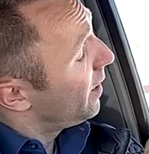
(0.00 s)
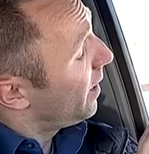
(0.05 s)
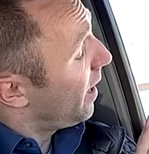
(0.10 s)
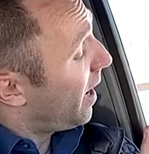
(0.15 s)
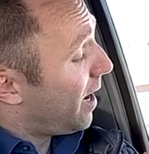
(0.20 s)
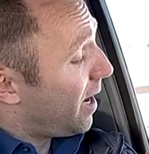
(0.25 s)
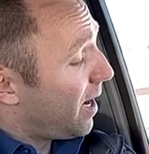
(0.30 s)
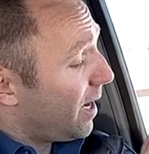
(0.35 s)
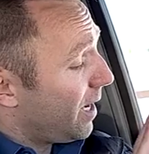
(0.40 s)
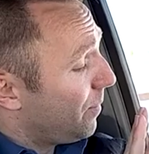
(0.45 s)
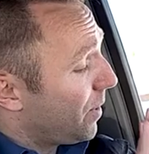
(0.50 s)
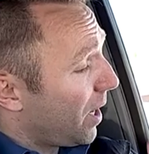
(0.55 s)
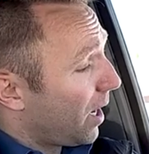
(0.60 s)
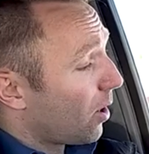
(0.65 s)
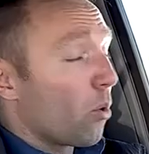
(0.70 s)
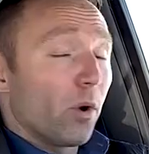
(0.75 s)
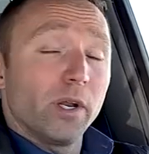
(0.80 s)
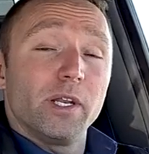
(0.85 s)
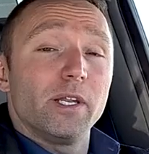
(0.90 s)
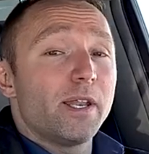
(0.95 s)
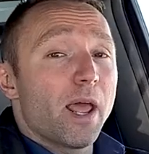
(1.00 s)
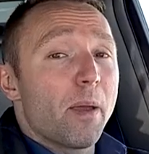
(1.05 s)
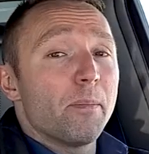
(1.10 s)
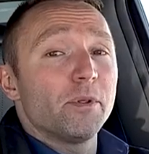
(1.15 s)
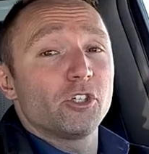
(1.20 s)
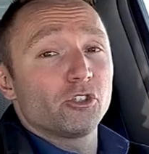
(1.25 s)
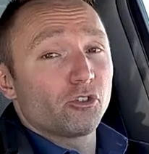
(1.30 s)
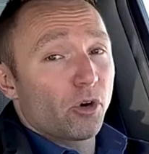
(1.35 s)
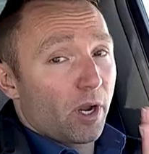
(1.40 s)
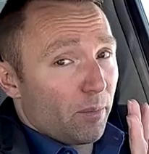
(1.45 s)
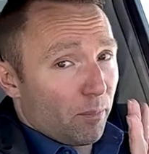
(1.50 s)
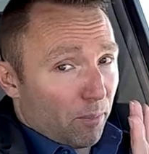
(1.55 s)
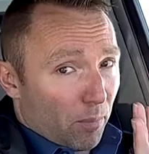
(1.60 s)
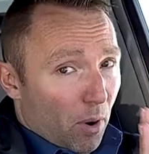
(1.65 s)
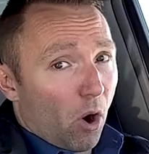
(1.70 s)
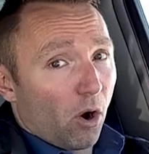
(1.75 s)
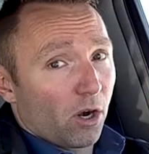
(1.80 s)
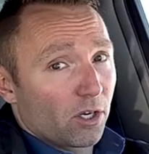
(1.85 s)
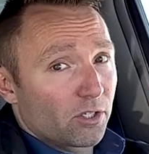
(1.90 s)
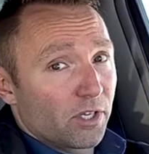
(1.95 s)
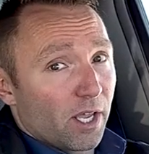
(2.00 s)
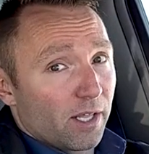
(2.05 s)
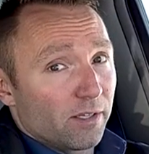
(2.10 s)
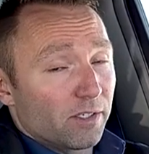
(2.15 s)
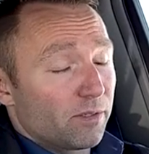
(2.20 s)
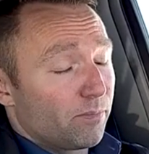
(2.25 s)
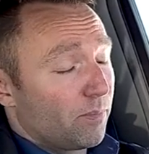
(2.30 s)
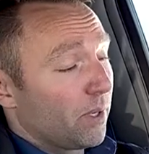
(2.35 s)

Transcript: I am not going to demonstrate ParkSense